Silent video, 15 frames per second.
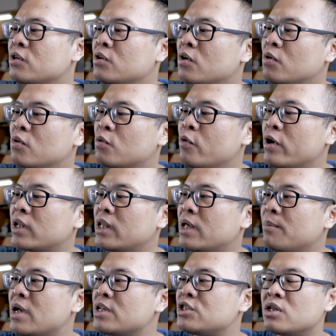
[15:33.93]
you know,
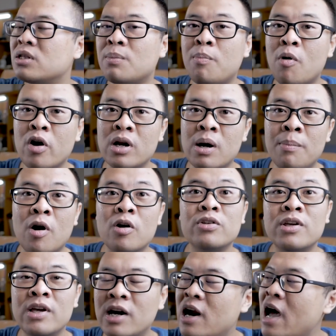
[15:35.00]
quickly mention the point
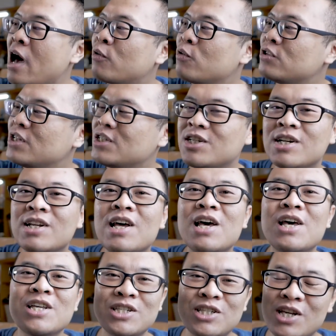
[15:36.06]
about gear acquisition
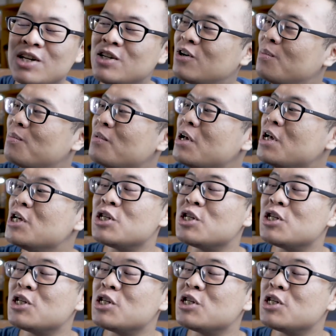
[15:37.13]
syndrome.